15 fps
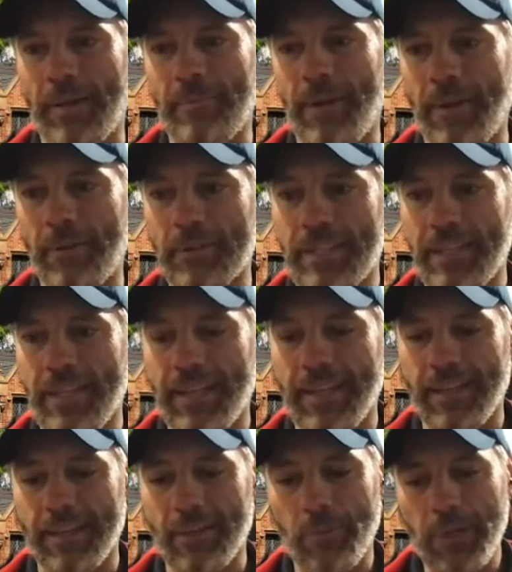I was thinking
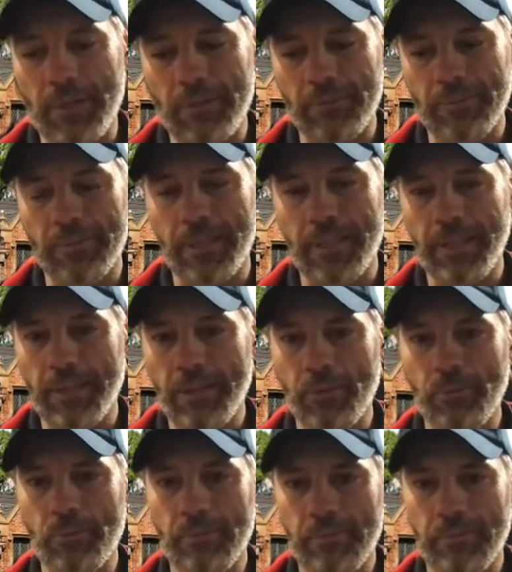like, well,
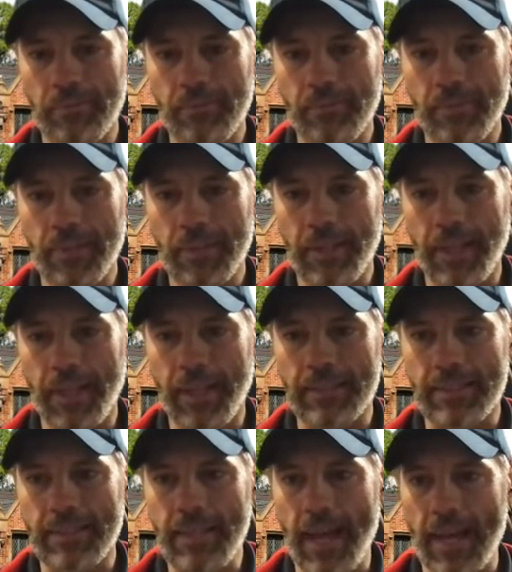
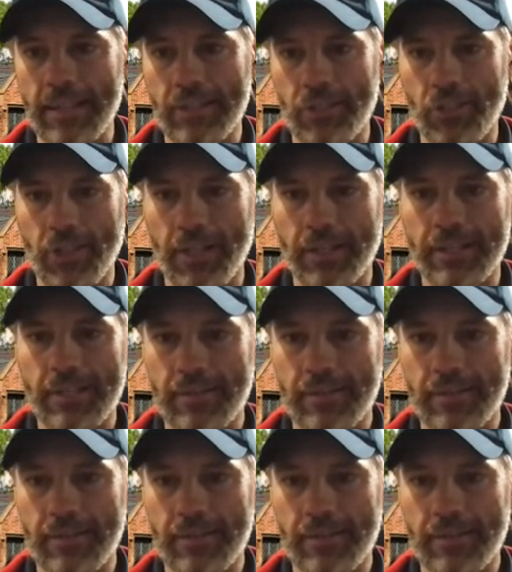it's not just